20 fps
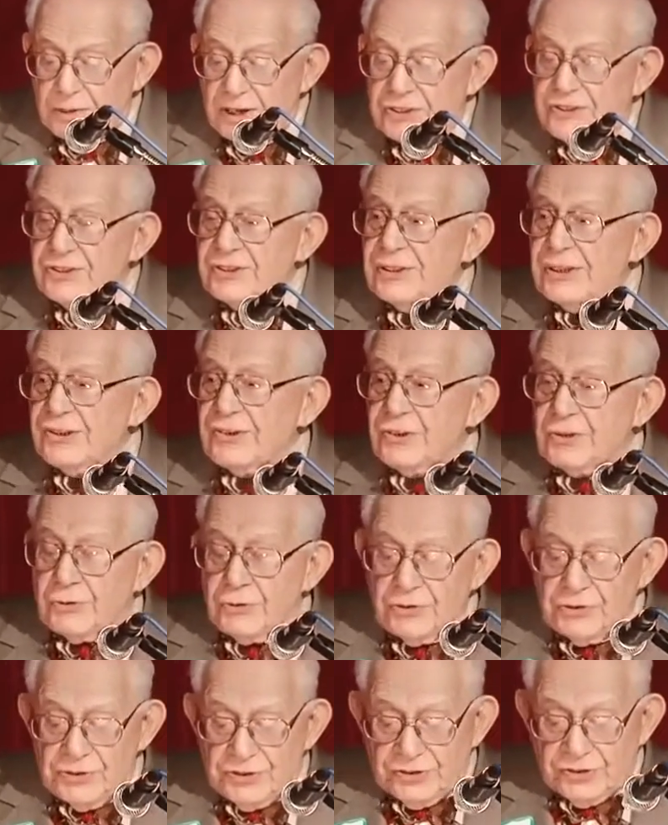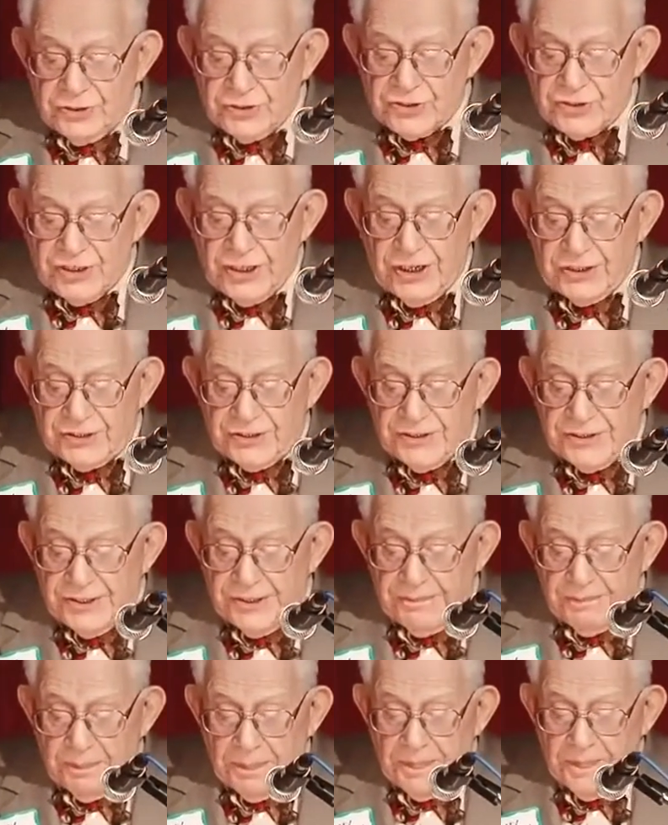present at the crucial
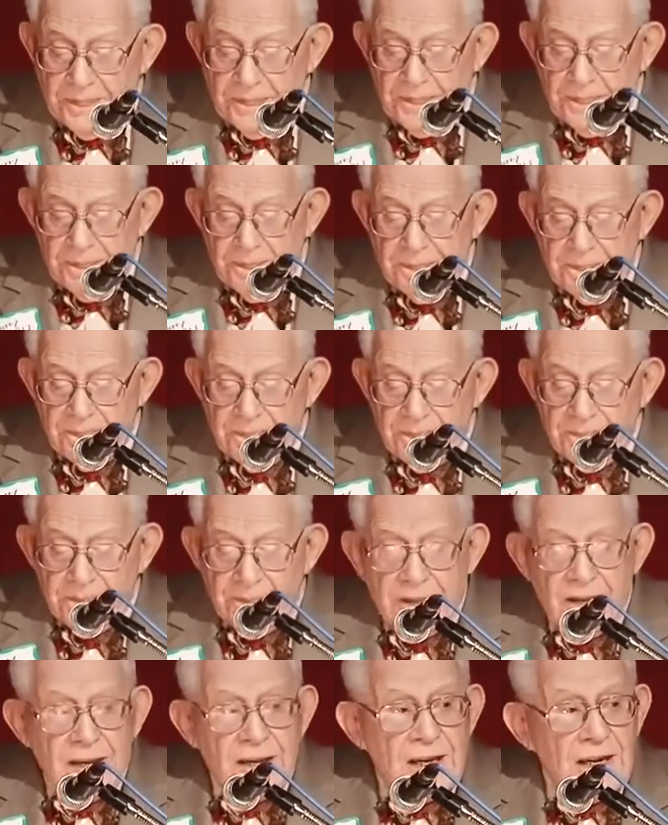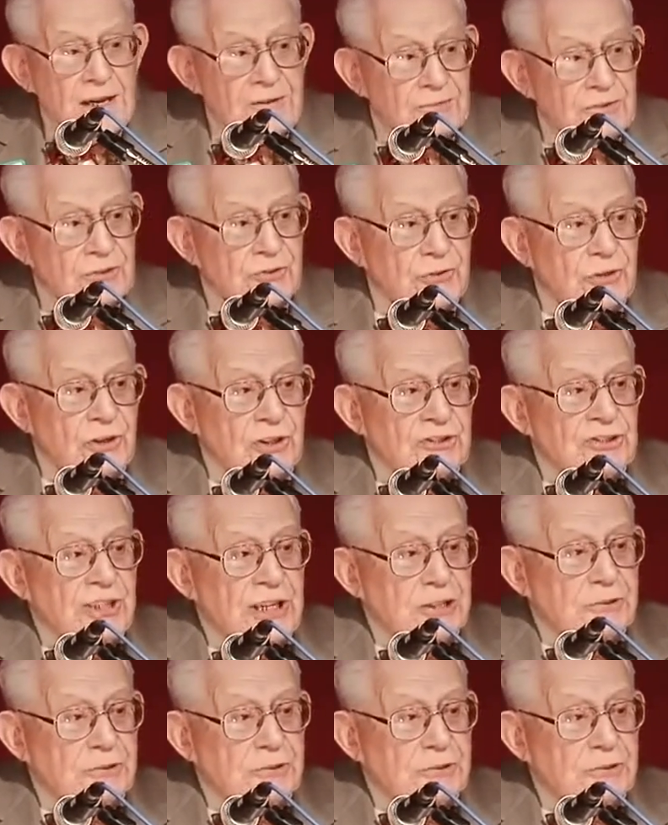discussion, if the source